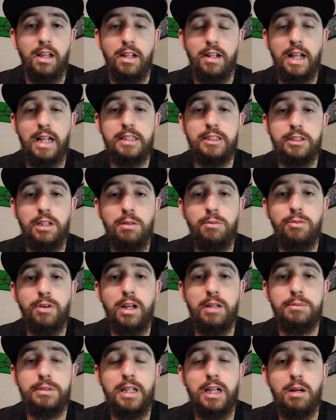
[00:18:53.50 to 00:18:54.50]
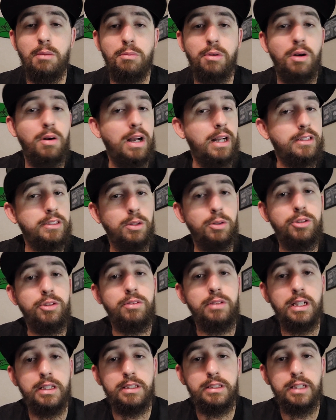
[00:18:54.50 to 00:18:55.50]
that subframe's down, bro. I told you
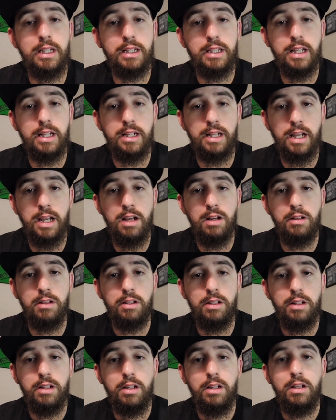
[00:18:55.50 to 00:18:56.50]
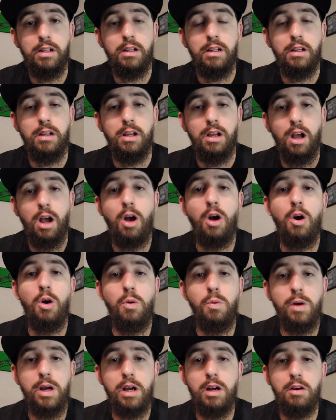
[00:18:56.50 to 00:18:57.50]
not to take that down. Oh,
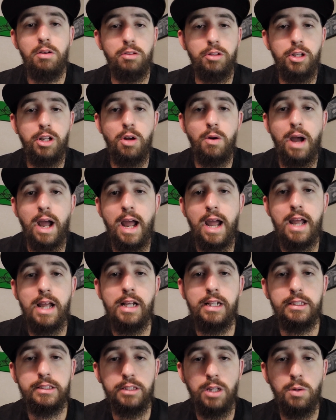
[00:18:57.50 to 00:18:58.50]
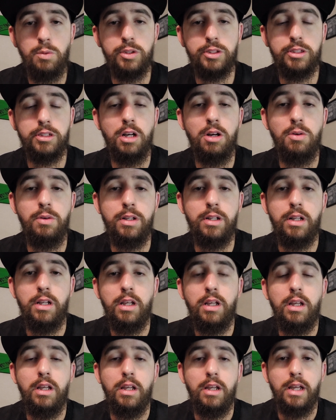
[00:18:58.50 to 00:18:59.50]
well, I asked so-and-so,
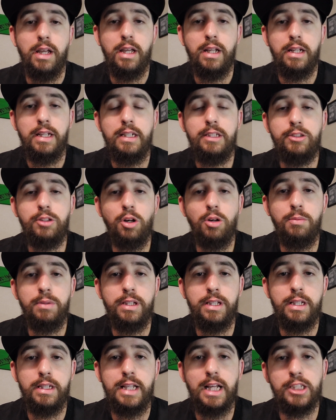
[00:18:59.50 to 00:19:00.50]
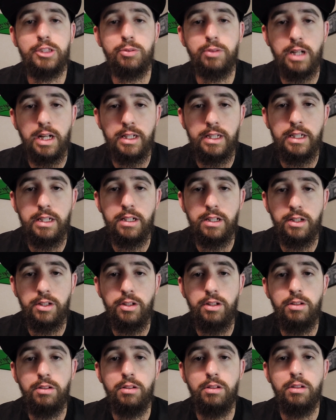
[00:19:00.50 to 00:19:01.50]
and he told me that that's what I needed
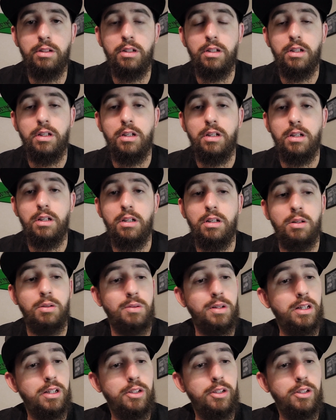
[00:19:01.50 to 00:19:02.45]
to do. Well,